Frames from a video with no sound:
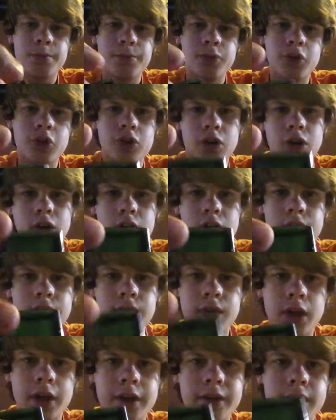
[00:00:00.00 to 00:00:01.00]
chunk of
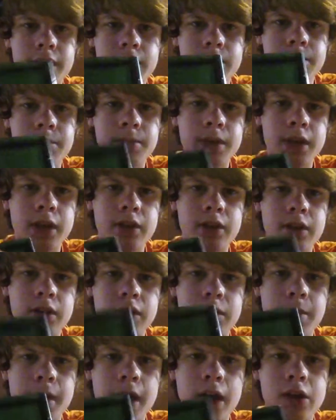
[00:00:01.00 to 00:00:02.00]
nothing. It's
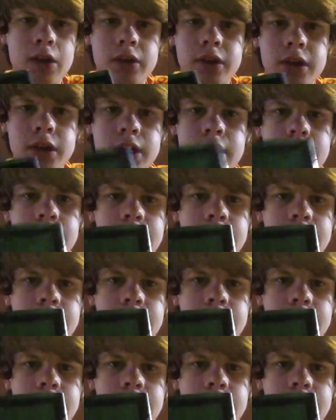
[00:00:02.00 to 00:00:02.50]
a battery,